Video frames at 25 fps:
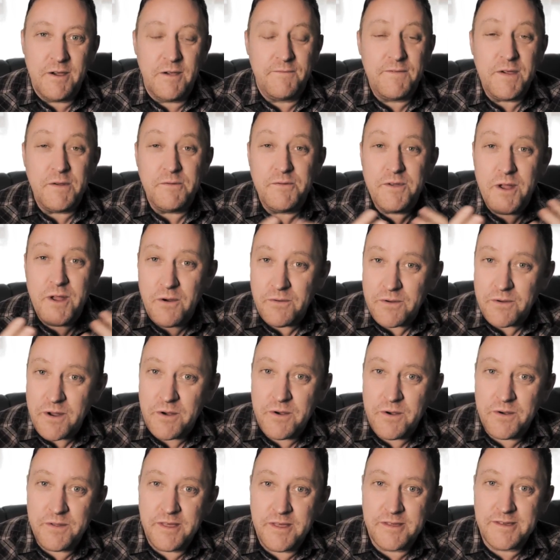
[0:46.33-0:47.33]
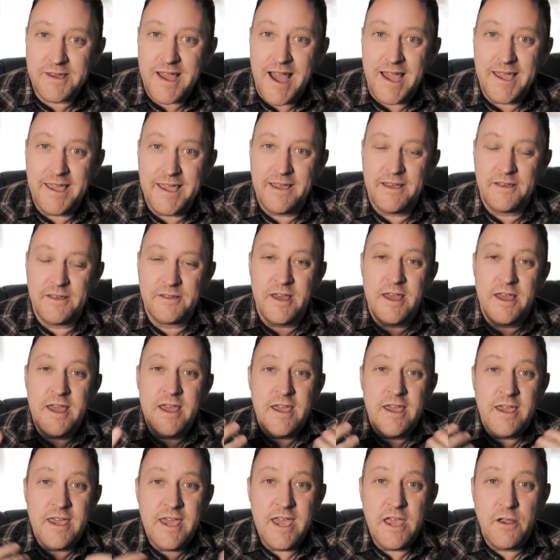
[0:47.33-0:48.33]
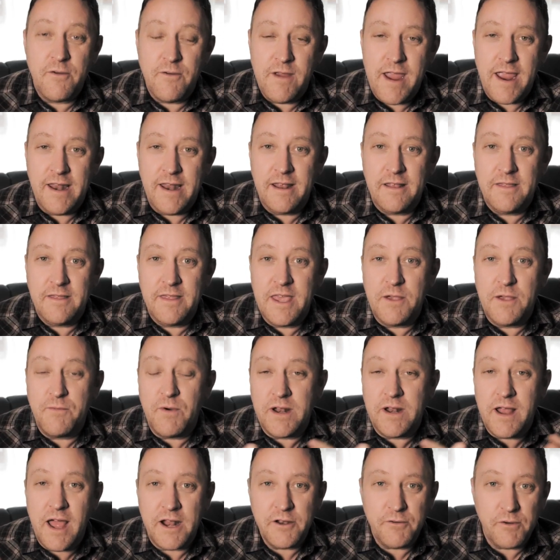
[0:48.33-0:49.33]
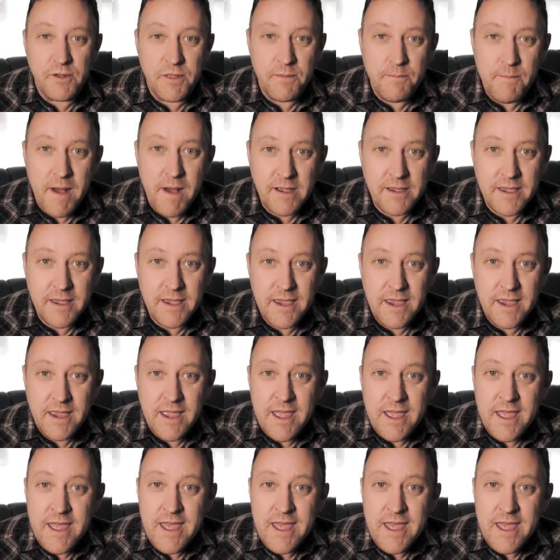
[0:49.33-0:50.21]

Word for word: If you don't know who this guy is, he created the 100th Monkey